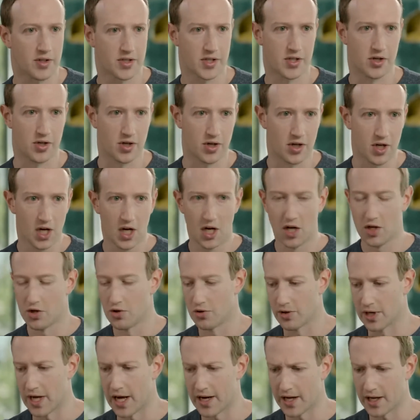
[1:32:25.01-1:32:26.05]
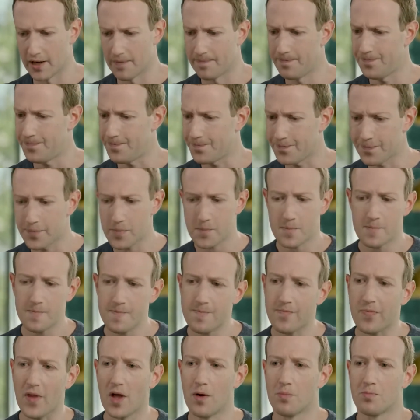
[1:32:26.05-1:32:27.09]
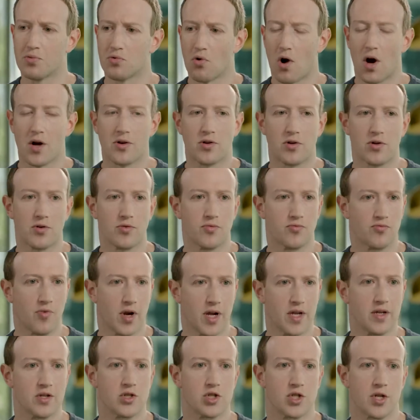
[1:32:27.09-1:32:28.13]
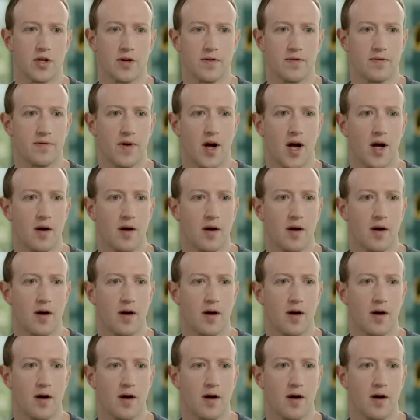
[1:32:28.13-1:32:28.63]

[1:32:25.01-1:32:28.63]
So you're getting a broader range of